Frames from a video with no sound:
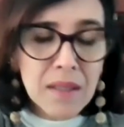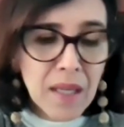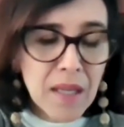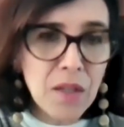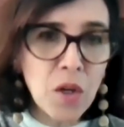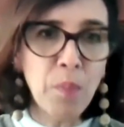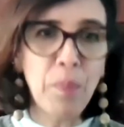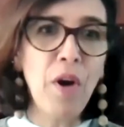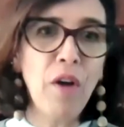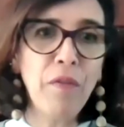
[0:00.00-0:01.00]
The
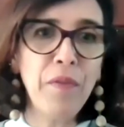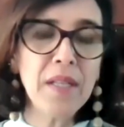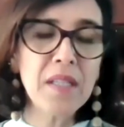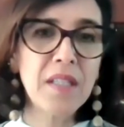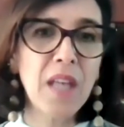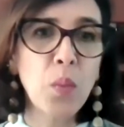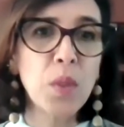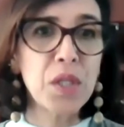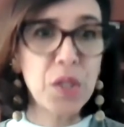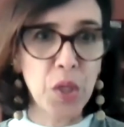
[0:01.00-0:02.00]
nonprofits that
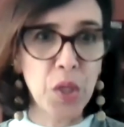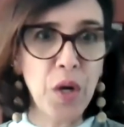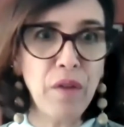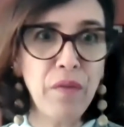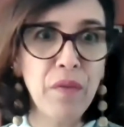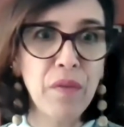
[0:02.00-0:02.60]
we serve